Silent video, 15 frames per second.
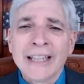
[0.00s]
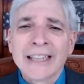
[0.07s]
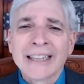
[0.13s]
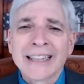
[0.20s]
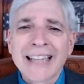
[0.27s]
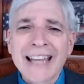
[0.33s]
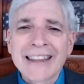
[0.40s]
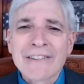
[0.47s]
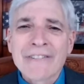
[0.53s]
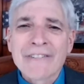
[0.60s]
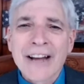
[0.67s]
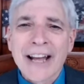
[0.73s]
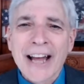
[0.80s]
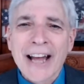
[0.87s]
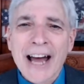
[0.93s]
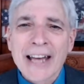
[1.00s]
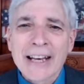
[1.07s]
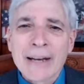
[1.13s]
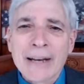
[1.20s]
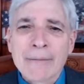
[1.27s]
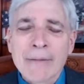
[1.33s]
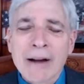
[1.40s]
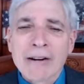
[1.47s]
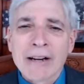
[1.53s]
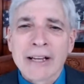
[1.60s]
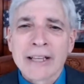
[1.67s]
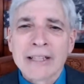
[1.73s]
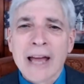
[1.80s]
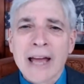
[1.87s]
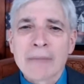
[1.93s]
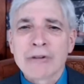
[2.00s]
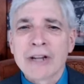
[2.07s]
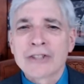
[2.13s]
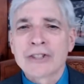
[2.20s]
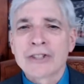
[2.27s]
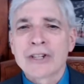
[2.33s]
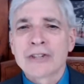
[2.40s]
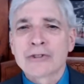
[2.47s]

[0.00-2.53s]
Let the forgotten American that President